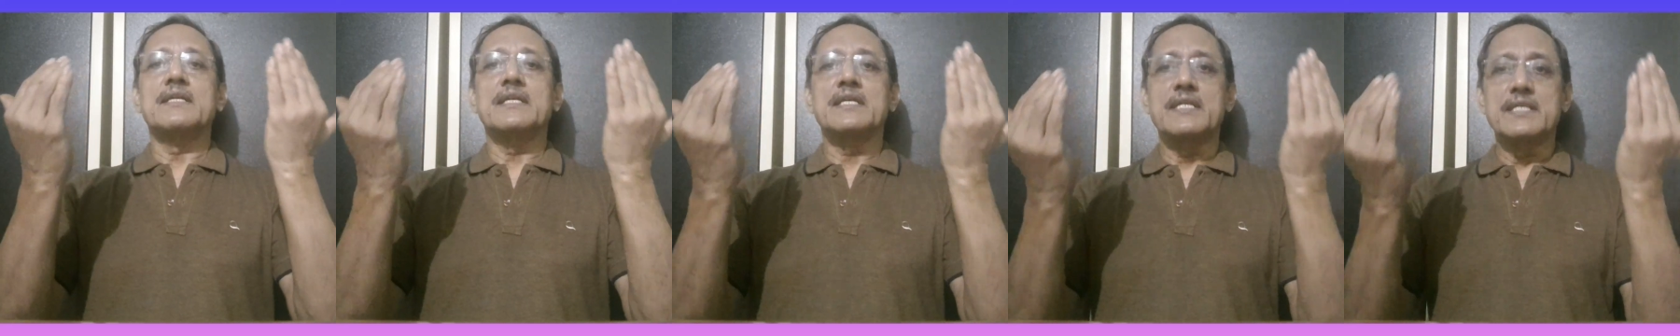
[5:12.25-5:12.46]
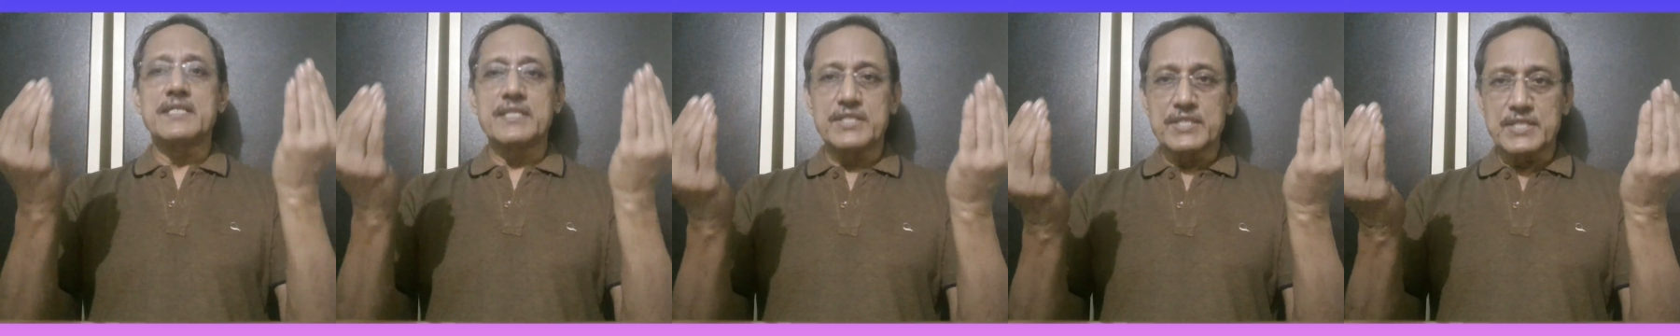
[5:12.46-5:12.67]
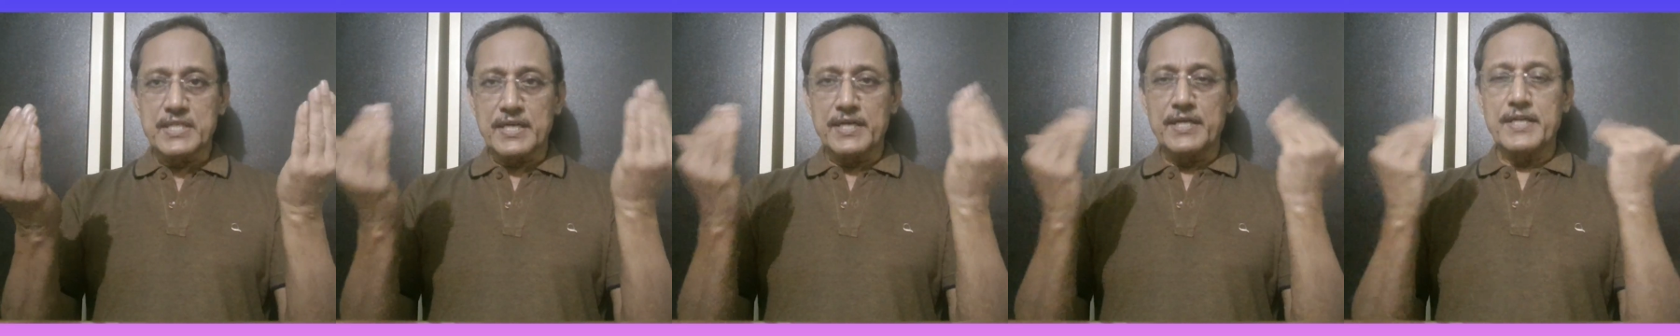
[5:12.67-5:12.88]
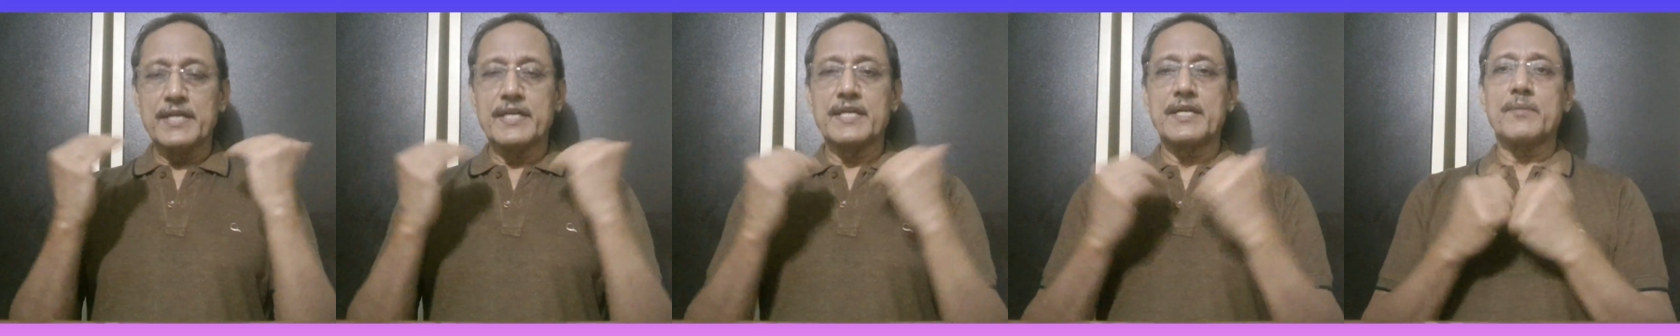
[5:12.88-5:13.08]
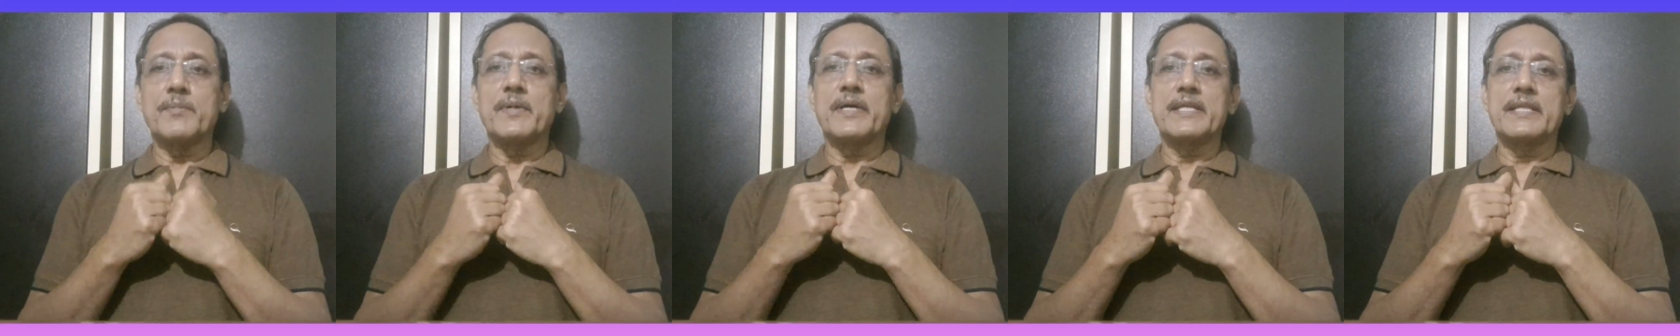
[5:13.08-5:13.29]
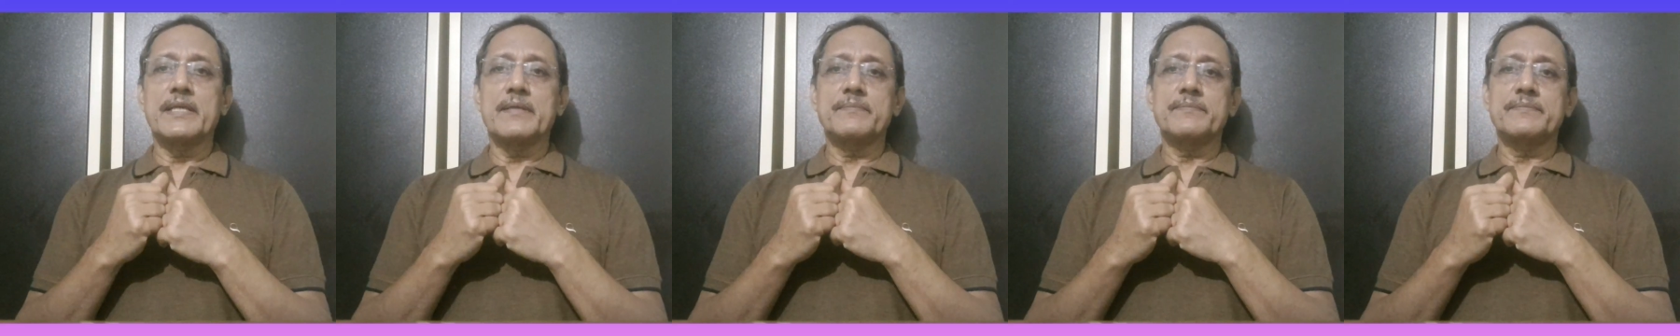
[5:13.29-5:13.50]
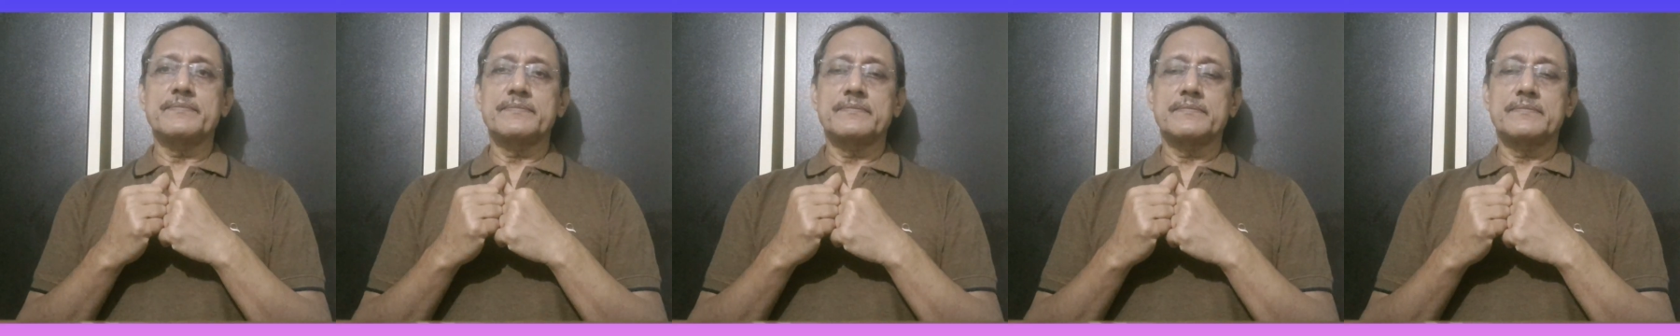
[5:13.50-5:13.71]
is generated by
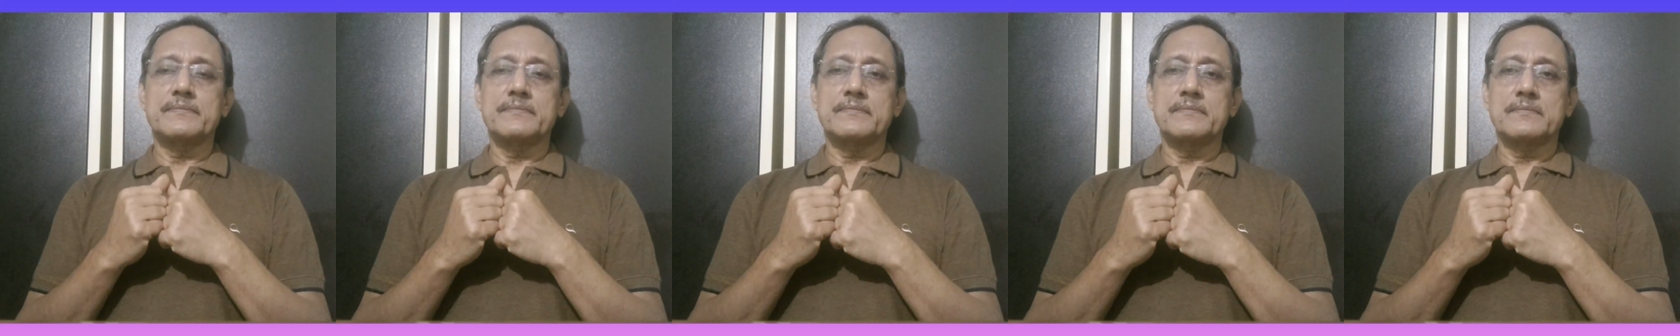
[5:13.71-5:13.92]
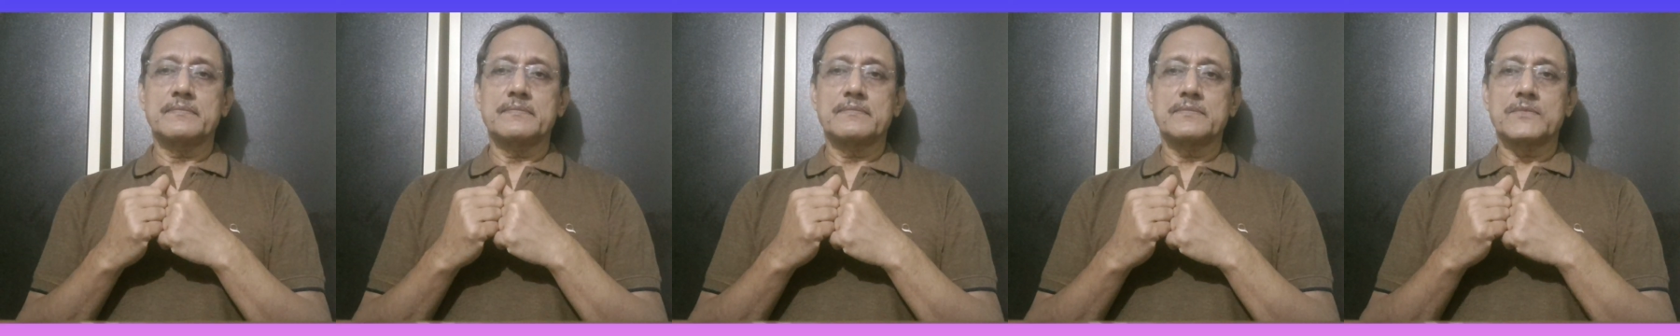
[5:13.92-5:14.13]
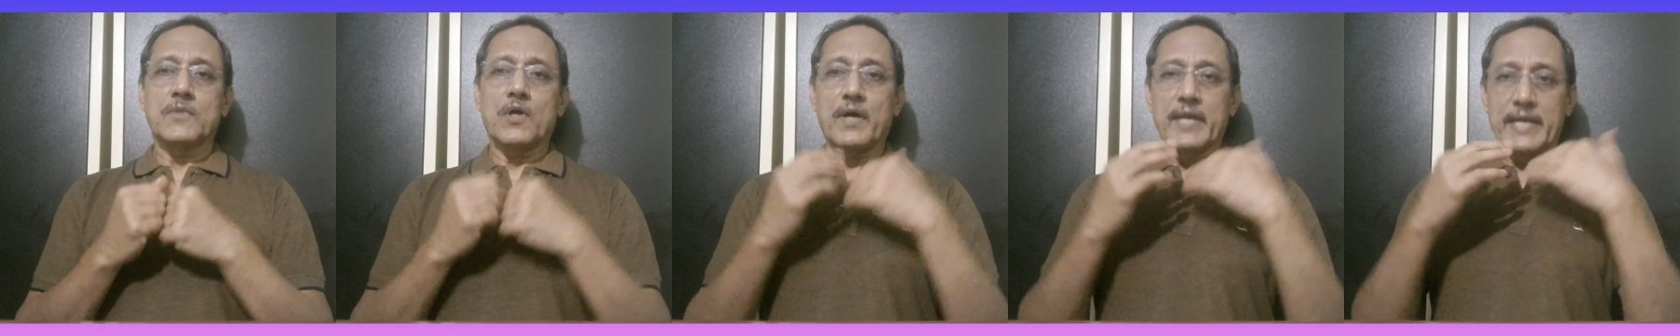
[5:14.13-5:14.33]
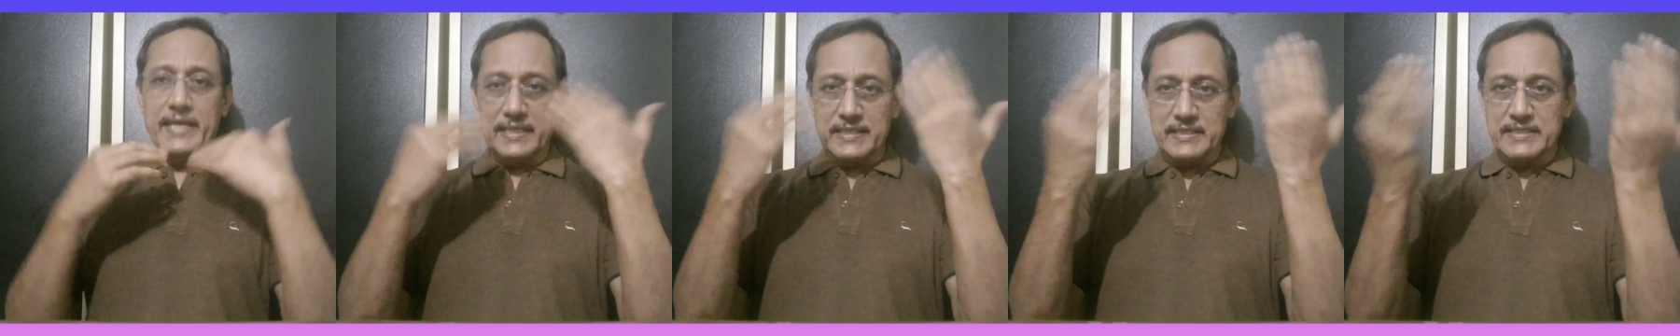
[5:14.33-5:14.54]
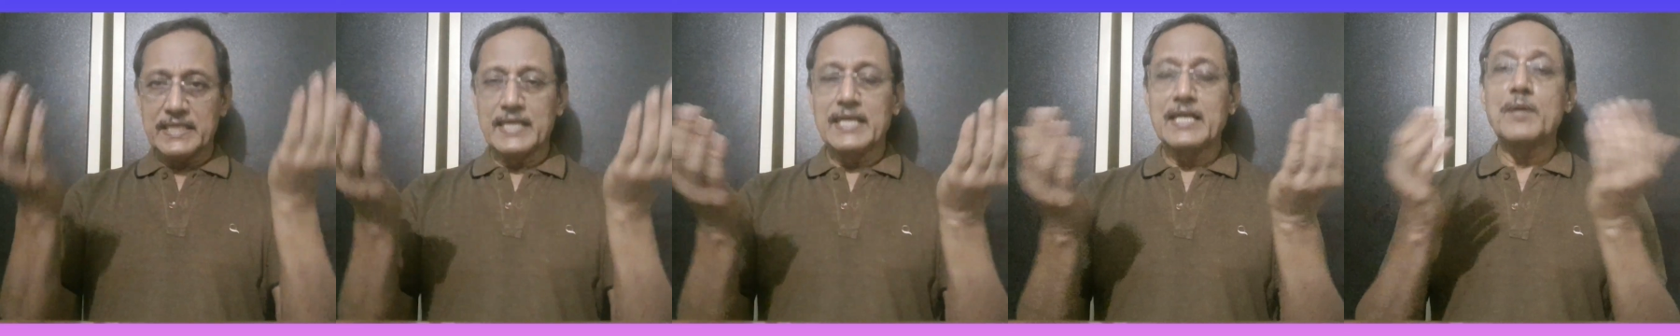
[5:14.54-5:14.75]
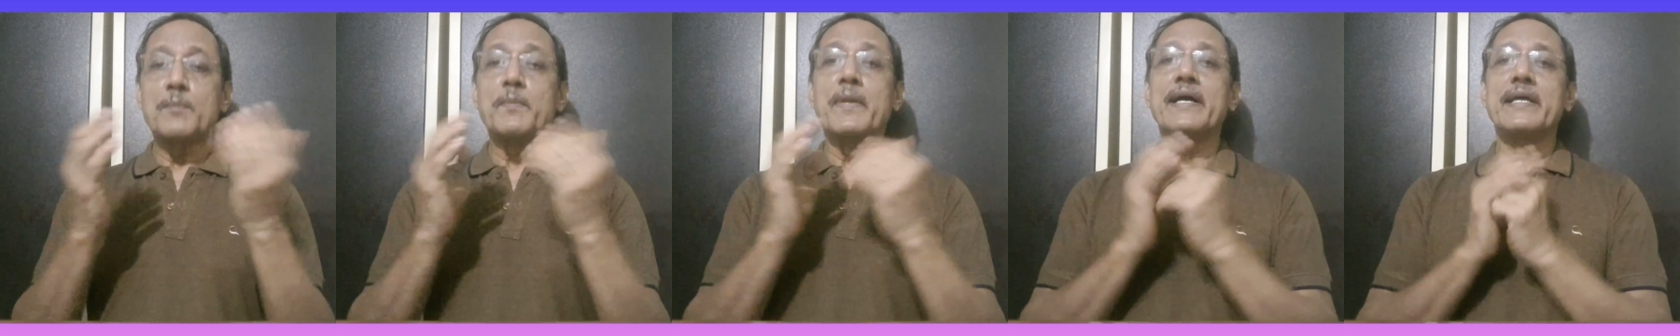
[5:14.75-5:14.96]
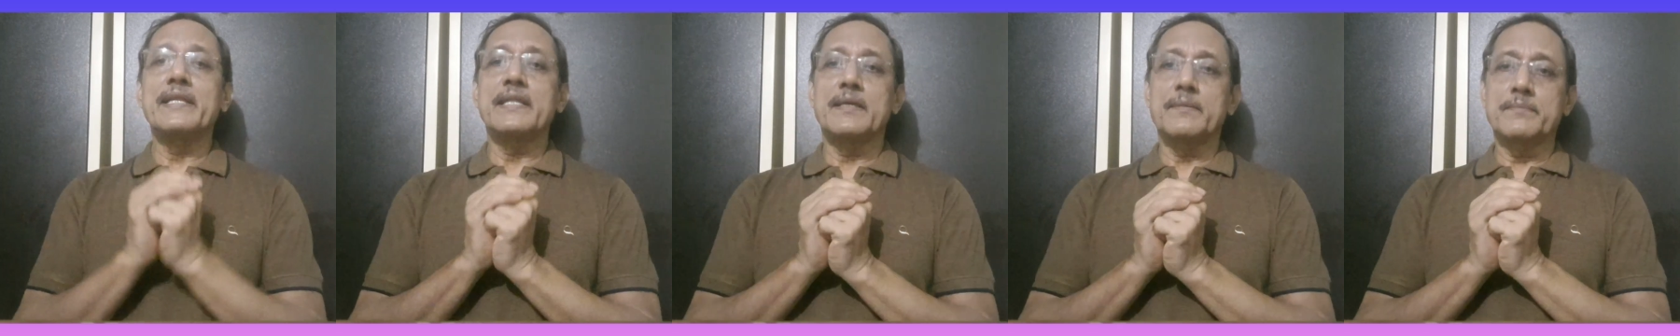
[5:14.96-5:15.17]
them or exhaled
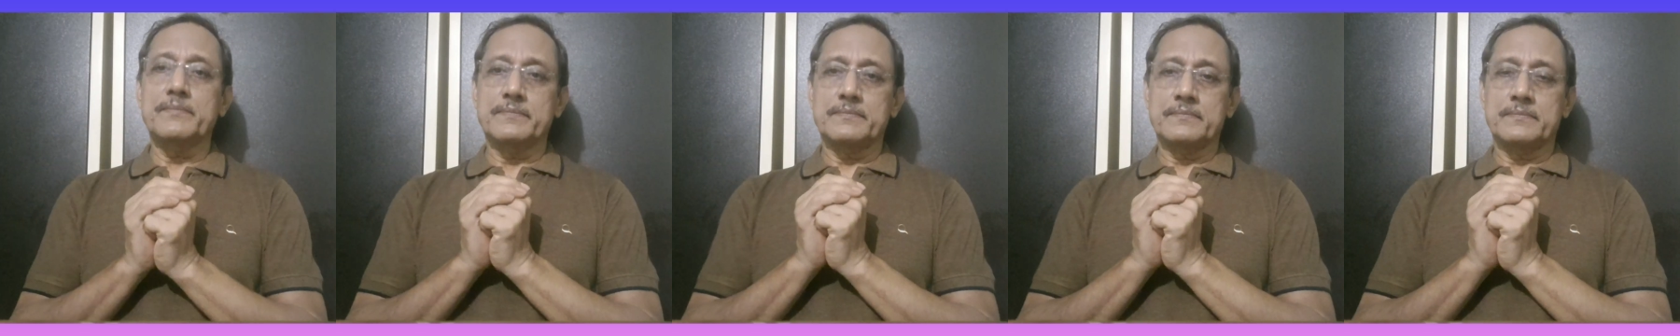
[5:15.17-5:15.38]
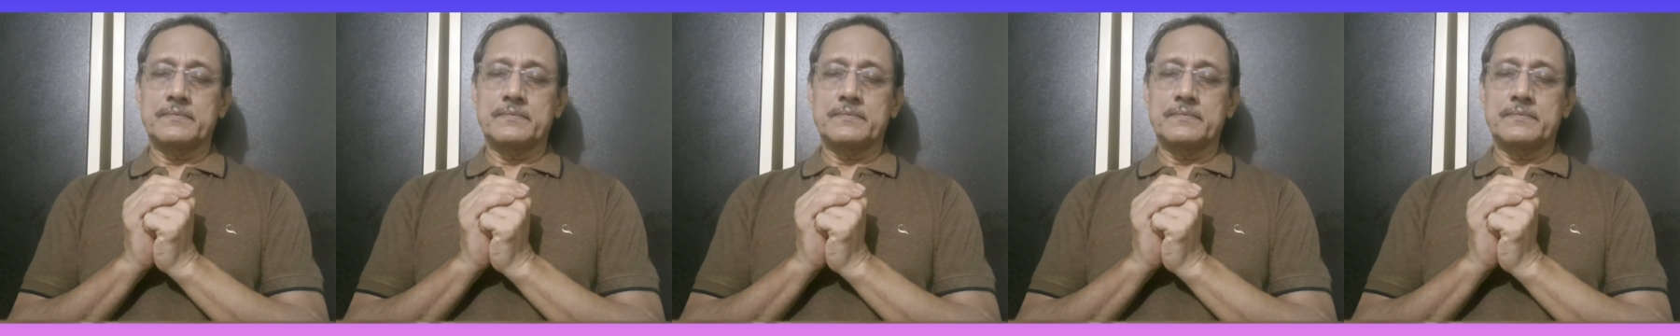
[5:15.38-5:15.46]
by them.